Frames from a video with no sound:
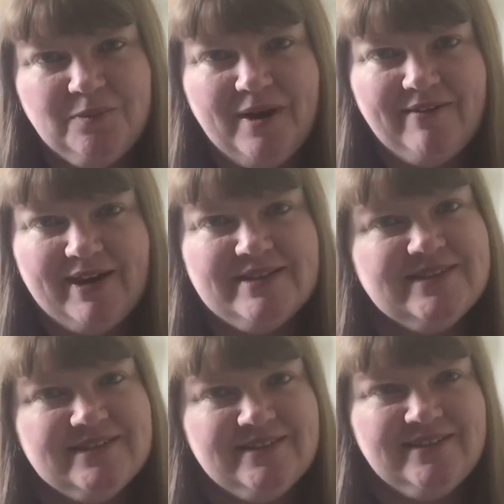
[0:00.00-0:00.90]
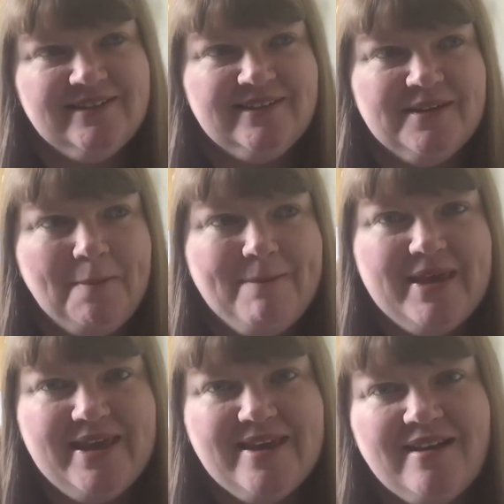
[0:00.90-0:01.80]
whereas
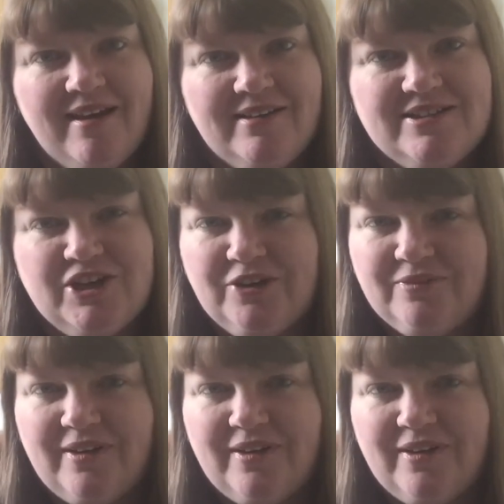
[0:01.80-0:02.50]
me, I don't.